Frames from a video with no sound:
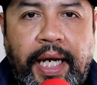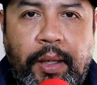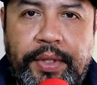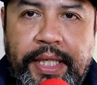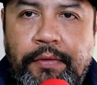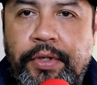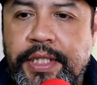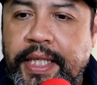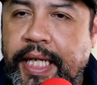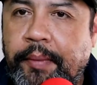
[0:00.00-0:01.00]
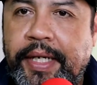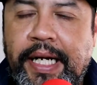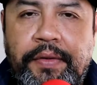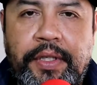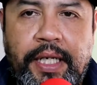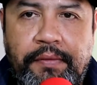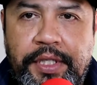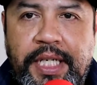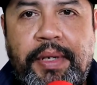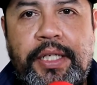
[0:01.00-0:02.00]
And with every team,
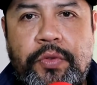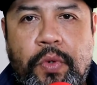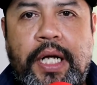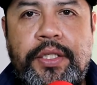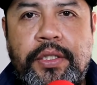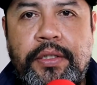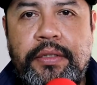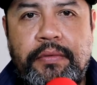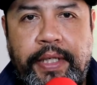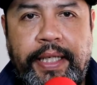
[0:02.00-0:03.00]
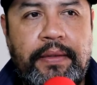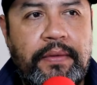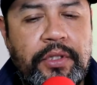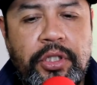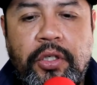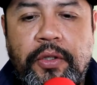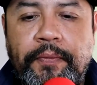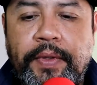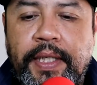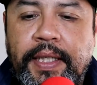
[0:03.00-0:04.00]
every team has a roster, right?
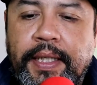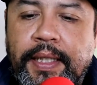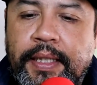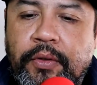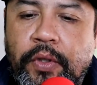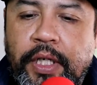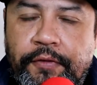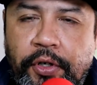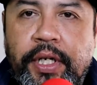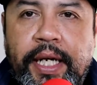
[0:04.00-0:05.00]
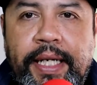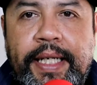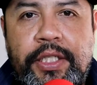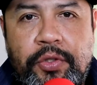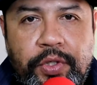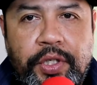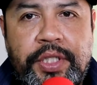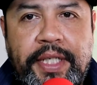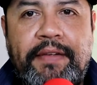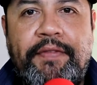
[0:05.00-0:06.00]
So if you're going to get into real
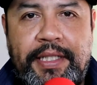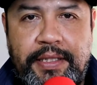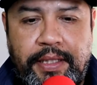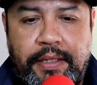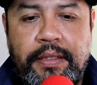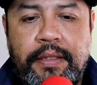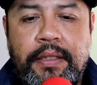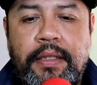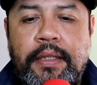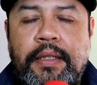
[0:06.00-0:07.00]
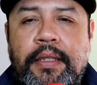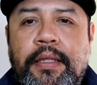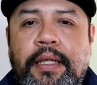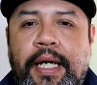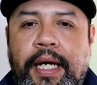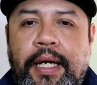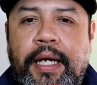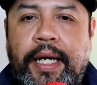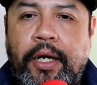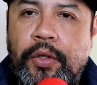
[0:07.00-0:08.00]
estate investing,
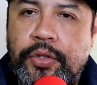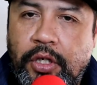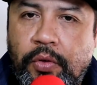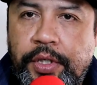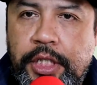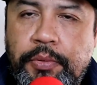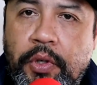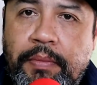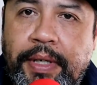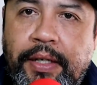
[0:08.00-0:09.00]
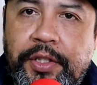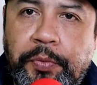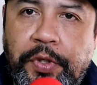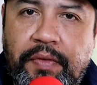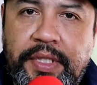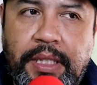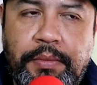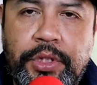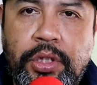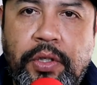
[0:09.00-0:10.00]
I already spoke about in the previous
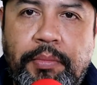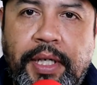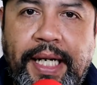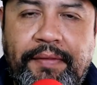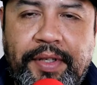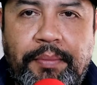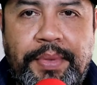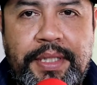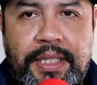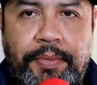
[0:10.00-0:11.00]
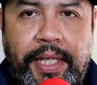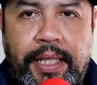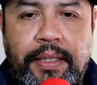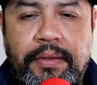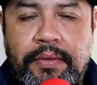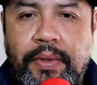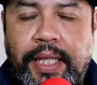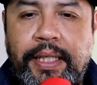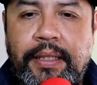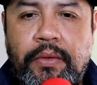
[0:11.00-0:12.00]
episode about having a business plan,
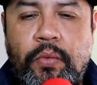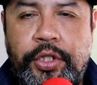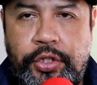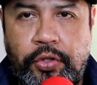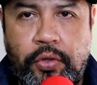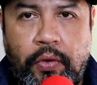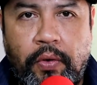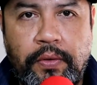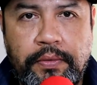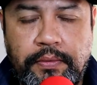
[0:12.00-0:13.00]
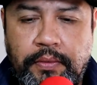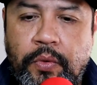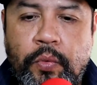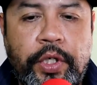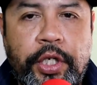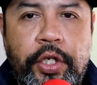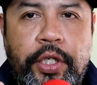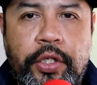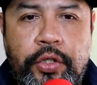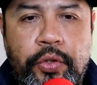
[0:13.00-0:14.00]
right? What's your goal? What are you
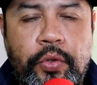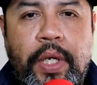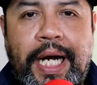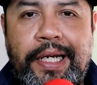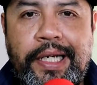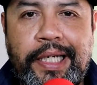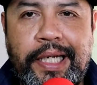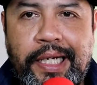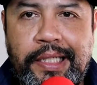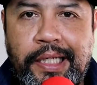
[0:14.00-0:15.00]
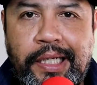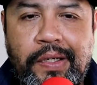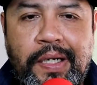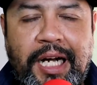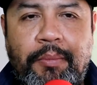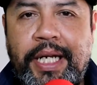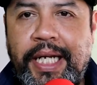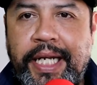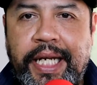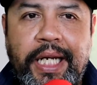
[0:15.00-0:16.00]
going to do? How are you going to get there? How
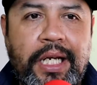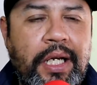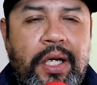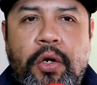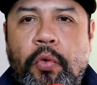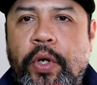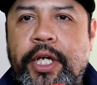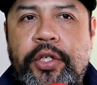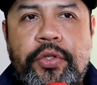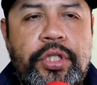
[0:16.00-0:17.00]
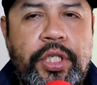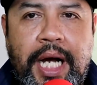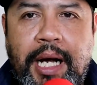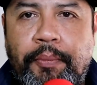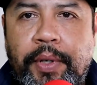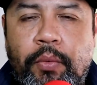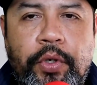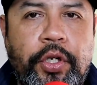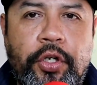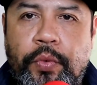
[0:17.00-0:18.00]
many? When do you stop? And
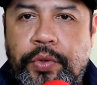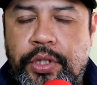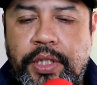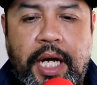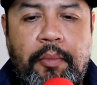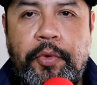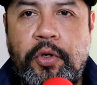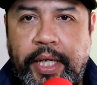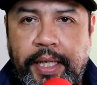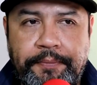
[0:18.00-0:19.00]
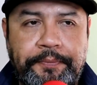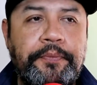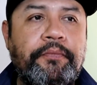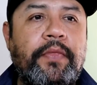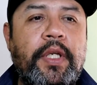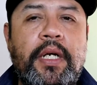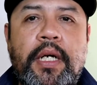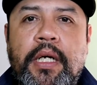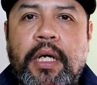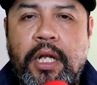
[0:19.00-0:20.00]
what do you do when you stop? Great.
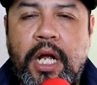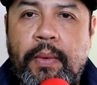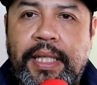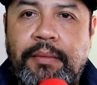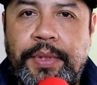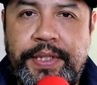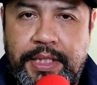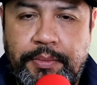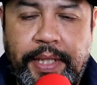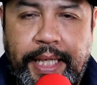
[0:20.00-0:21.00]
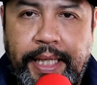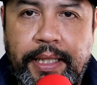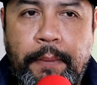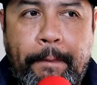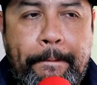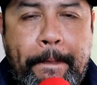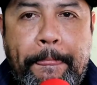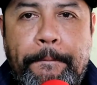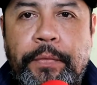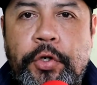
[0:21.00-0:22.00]
Along with that business plan,
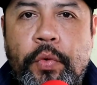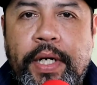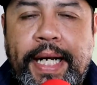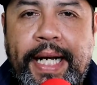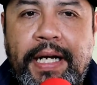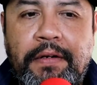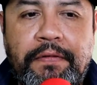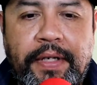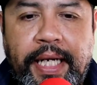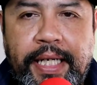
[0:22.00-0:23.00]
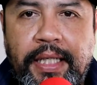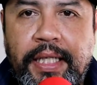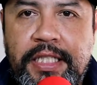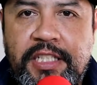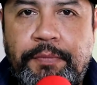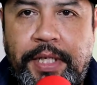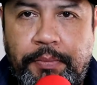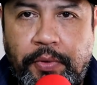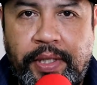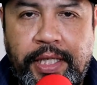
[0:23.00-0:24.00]
you want to have a list of
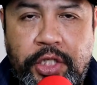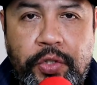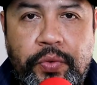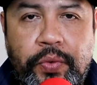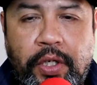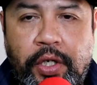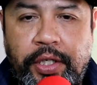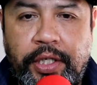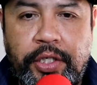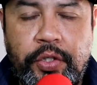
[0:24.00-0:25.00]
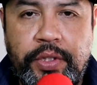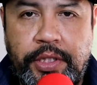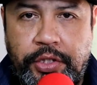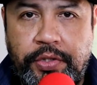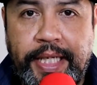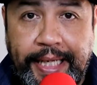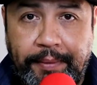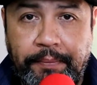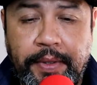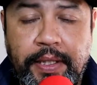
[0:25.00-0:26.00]
people that you are going to use as your
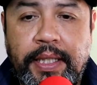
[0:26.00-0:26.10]
team.